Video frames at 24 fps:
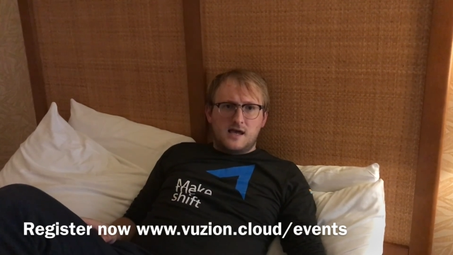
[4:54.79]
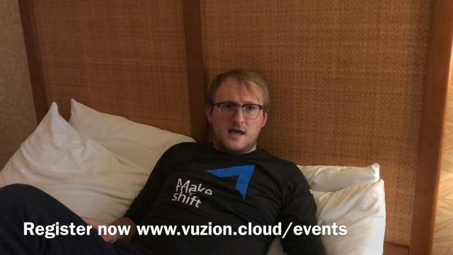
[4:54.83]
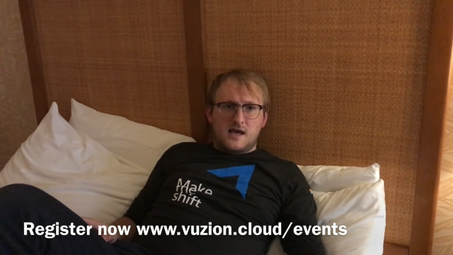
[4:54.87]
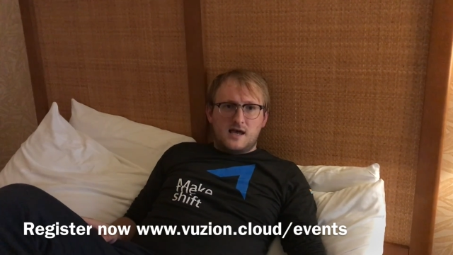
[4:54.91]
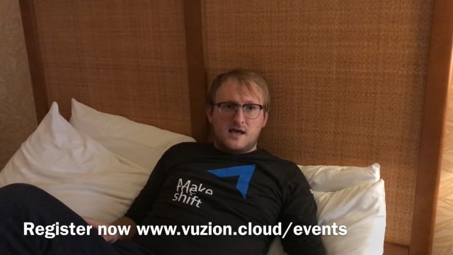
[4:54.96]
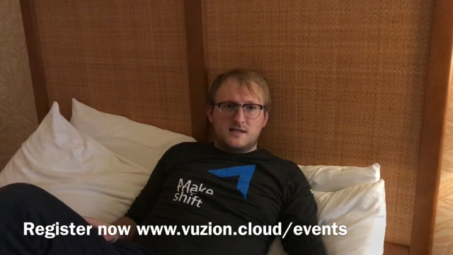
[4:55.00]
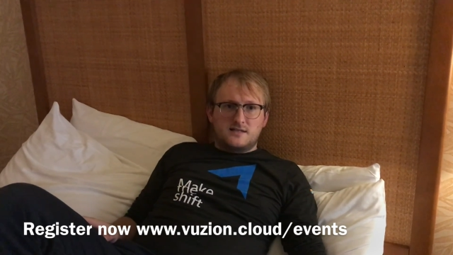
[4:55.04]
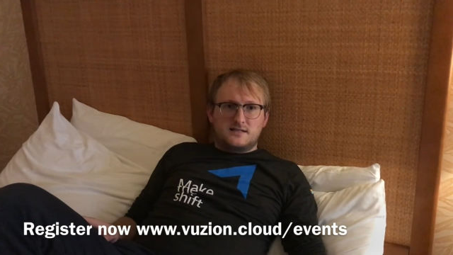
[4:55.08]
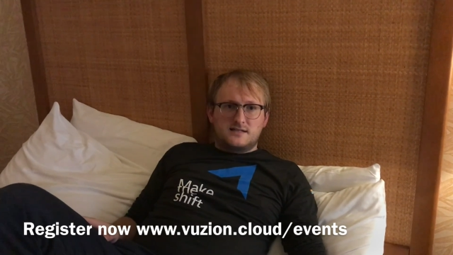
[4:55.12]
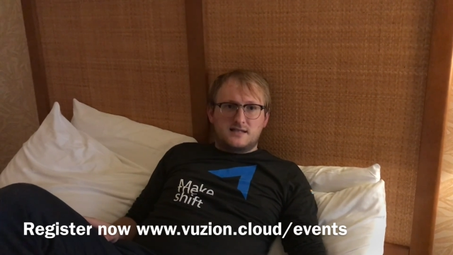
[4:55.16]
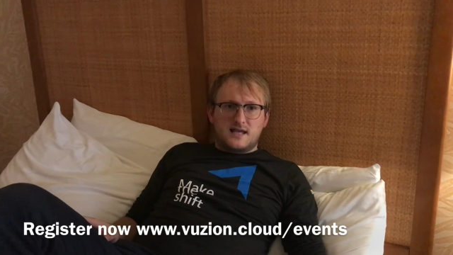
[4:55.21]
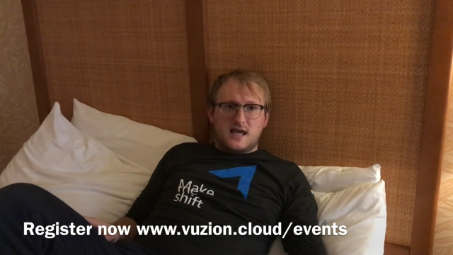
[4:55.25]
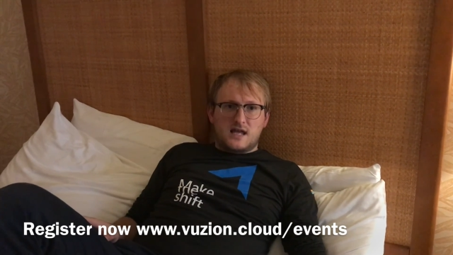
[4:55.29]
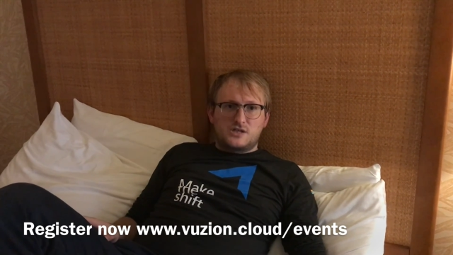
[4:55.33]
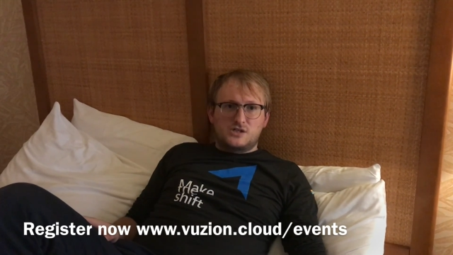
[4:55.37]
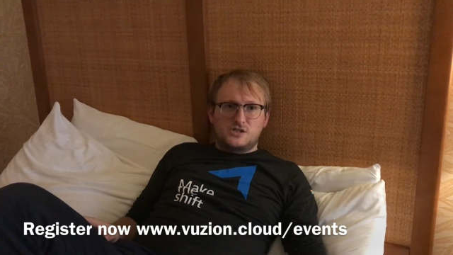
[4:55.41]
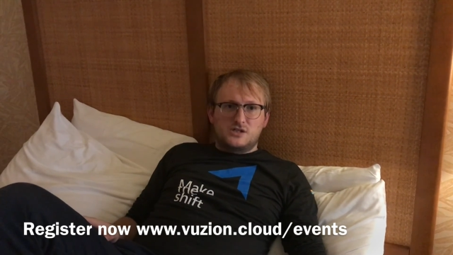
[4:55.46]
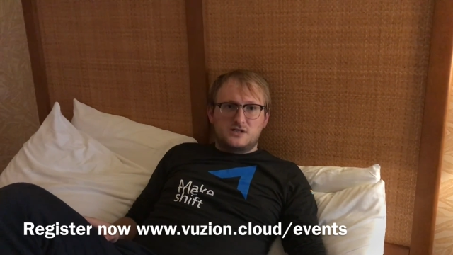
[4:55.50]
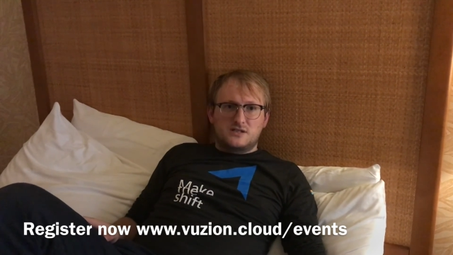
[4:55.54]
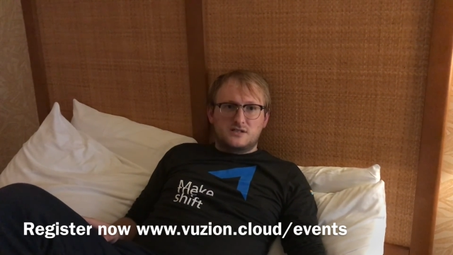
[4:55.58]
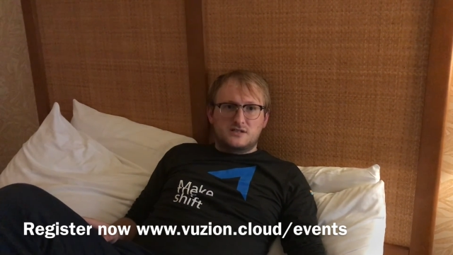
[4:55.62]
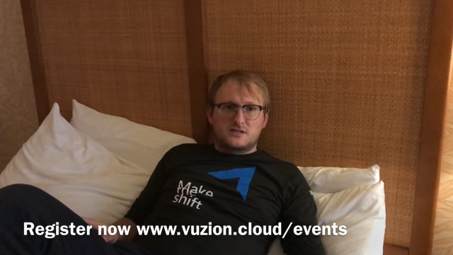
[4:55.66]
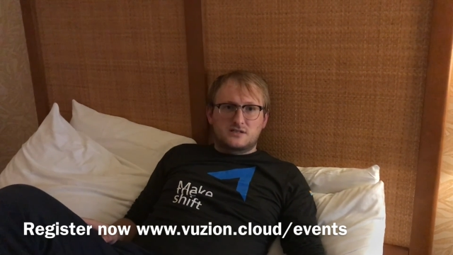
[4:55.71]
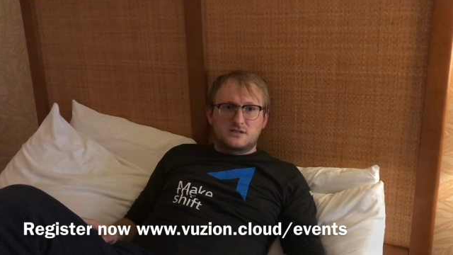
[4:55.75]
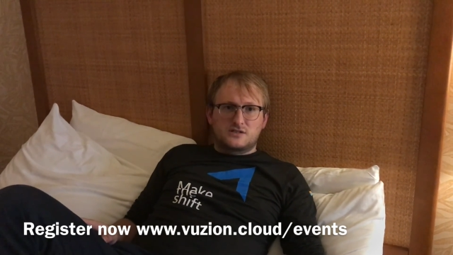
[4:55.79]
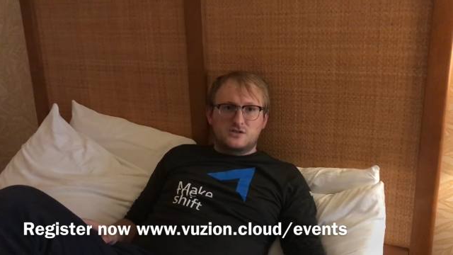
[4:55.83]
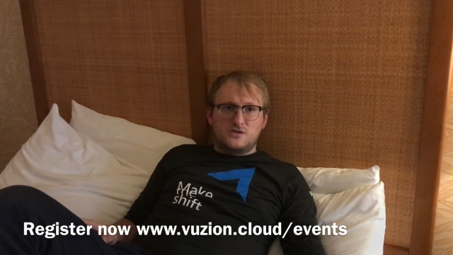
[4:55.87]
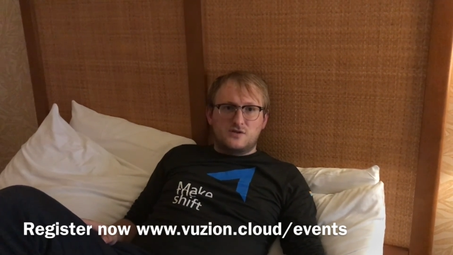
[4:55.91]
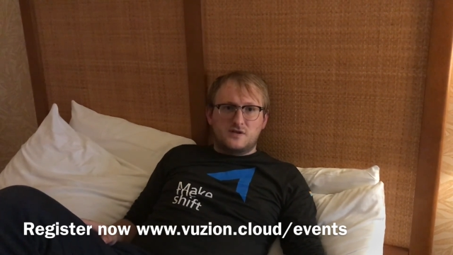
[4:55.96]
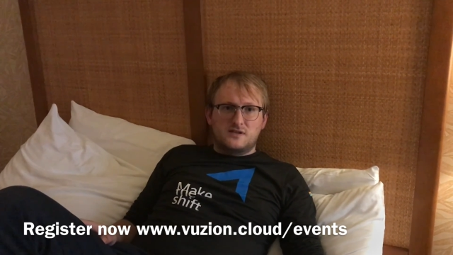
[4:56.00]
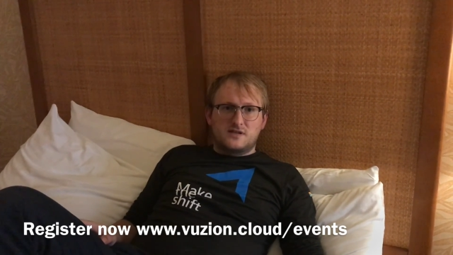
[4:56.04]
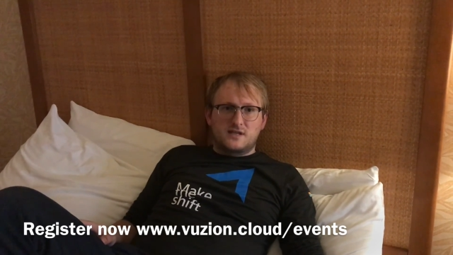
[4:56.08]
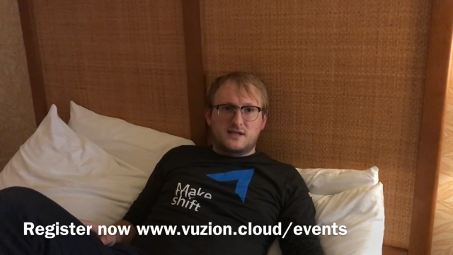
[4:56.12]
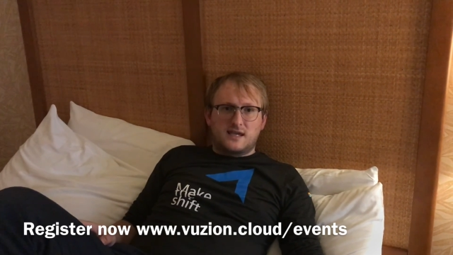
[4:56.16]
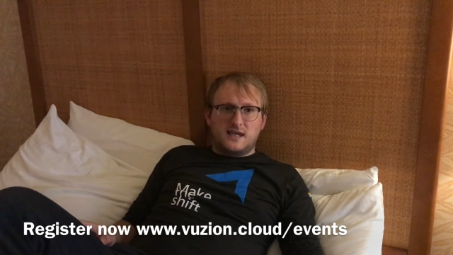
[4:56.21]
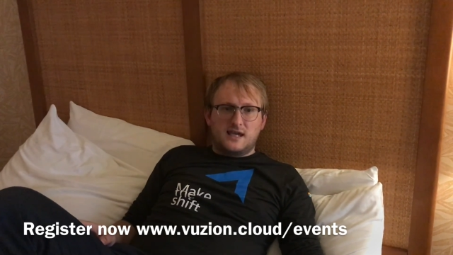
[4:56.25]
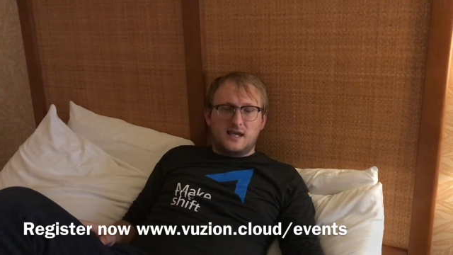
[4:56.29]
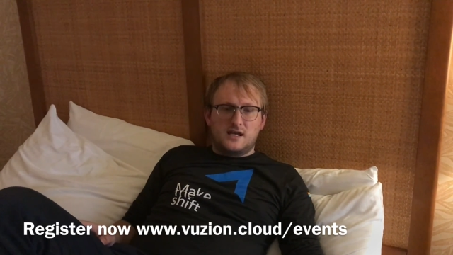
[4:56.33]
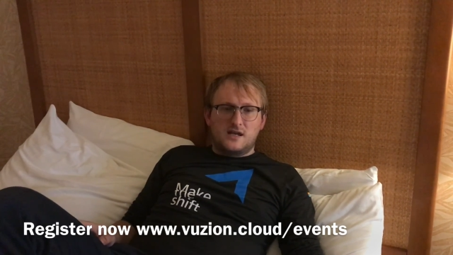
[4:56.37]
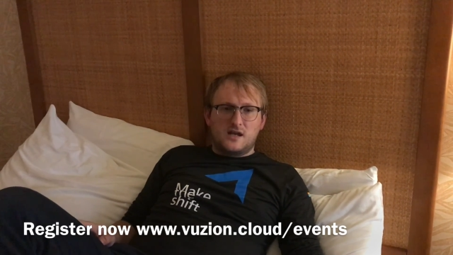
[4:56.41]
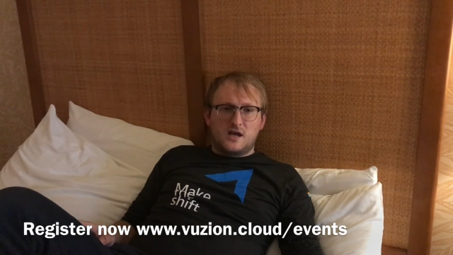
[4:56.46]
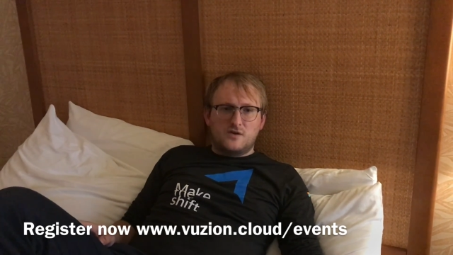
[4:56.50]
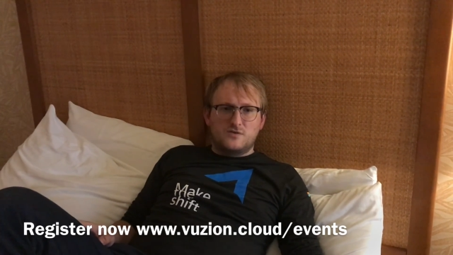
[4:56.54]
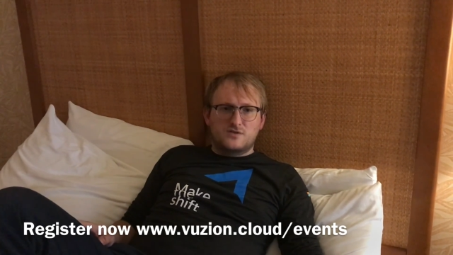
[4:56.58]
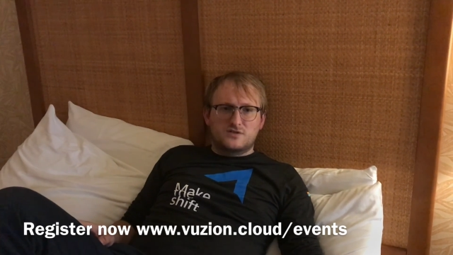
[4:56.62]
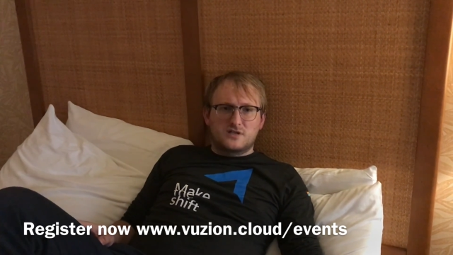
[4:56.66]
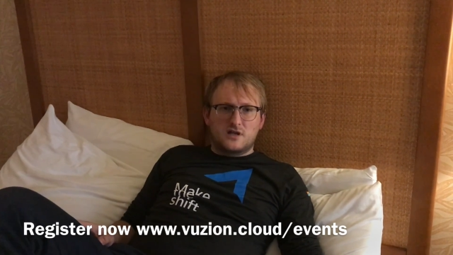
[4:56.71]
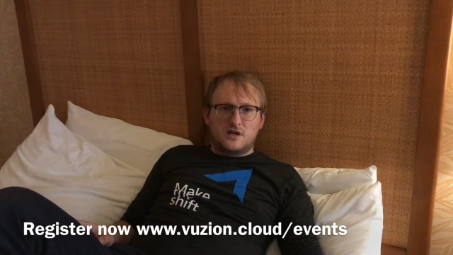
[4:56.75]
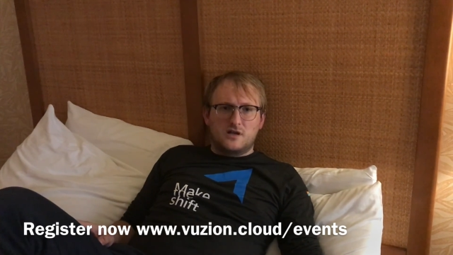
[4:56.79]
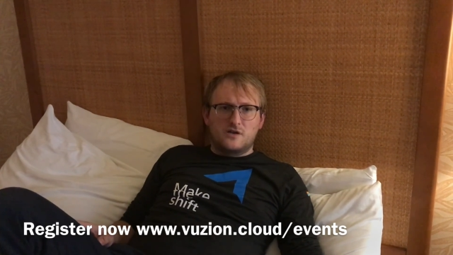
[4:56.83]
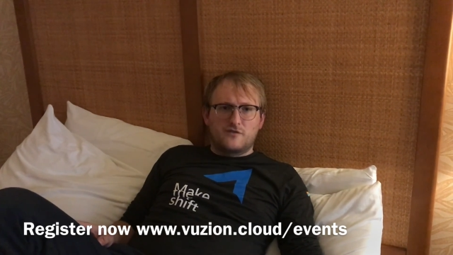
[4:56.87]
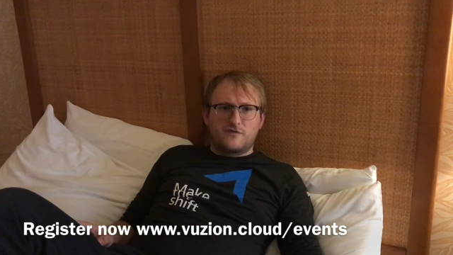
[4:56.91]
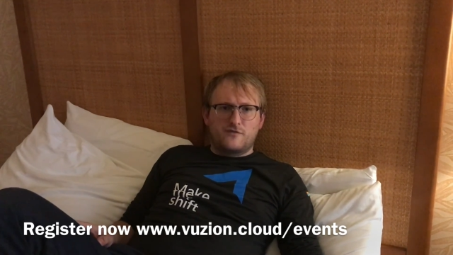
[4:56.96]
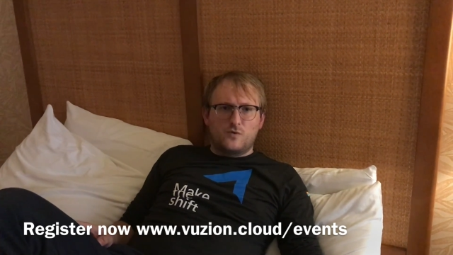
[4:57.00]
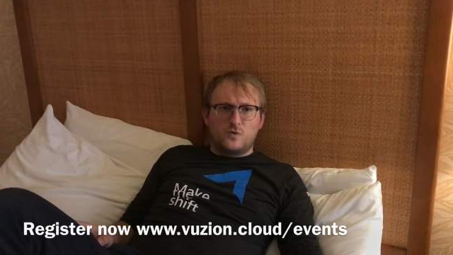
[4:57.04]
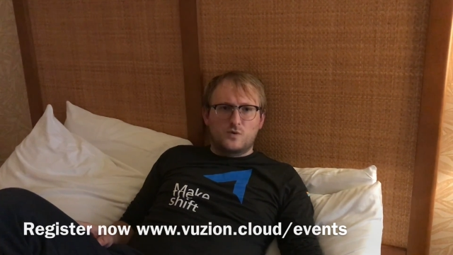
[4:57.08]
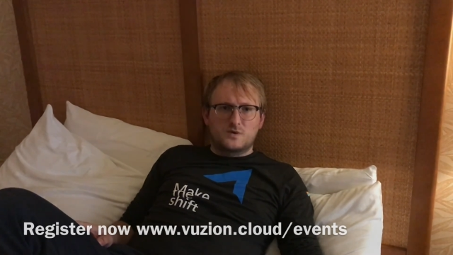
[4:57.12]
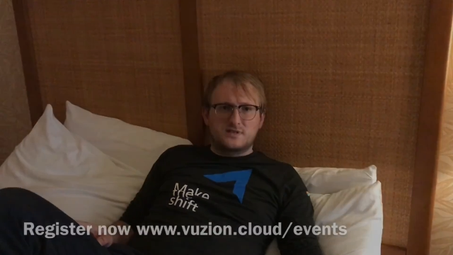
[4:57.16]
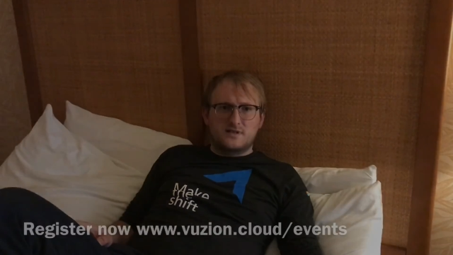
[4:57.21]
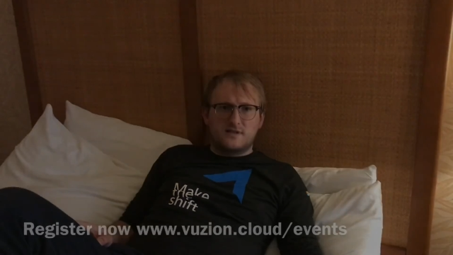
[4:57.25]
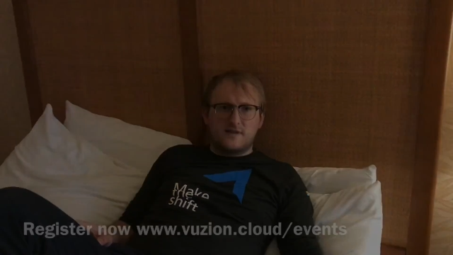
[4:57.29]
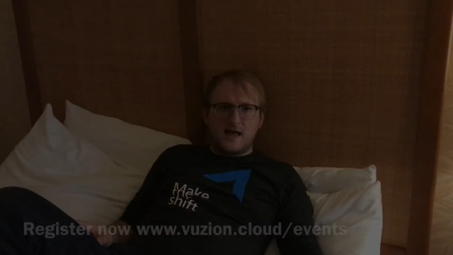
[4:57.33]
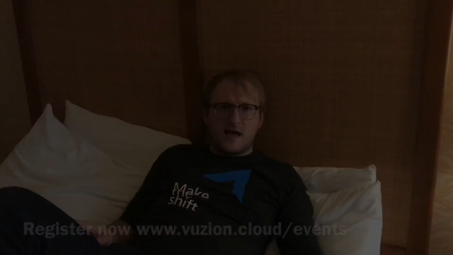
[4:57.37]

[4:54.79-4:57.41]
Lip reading: and Satch's doing the keynote, so look forward to